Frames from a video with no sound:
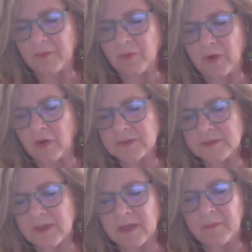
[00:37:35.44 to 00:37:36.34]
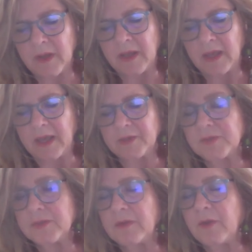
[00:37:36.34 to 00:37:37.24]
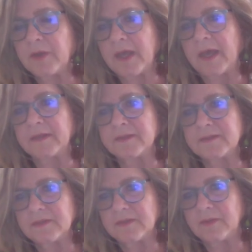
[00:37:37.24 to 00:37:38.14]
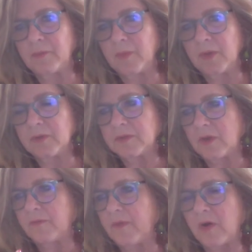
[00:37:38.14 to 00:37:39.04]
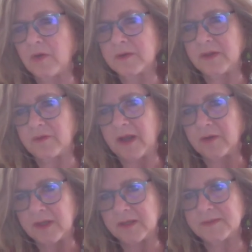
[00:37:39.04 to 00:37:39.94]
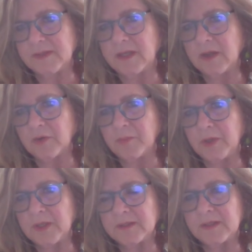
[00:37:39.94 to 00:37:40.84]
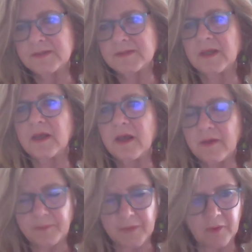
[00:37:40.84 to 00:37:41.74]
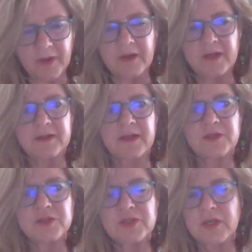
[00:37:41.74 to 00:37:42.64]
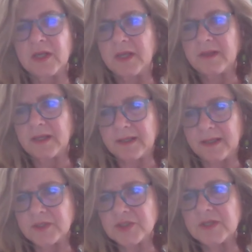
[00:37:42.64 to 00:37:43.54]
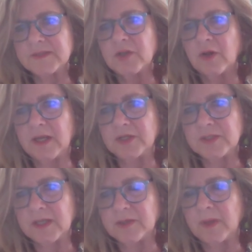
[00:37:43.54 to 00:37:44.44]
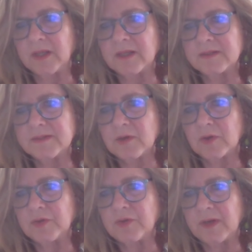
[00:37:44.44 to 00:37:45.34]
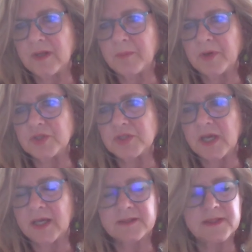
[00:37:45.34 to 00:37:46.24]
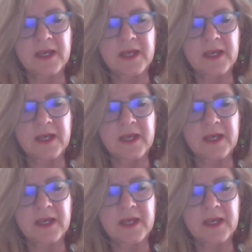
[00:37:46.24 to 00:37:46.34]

for a long time, and to look at the world of art around us in our communities, our heritage, the indigenous knowledge that we can start to reappreciate